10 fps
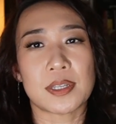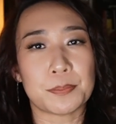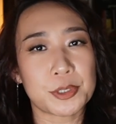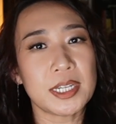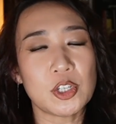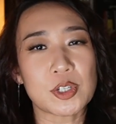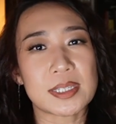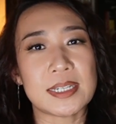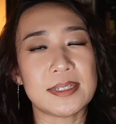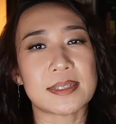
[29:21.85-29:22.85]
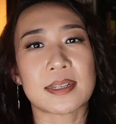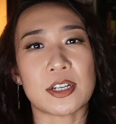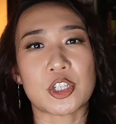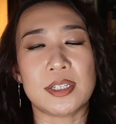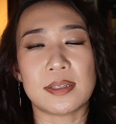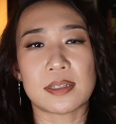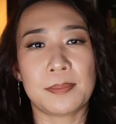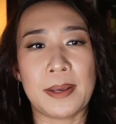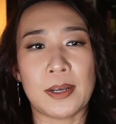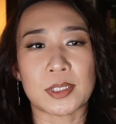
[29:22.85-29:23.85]
some pretty interesting discussions
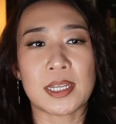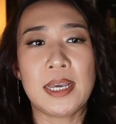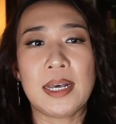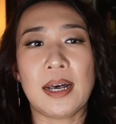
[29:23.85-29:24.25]
about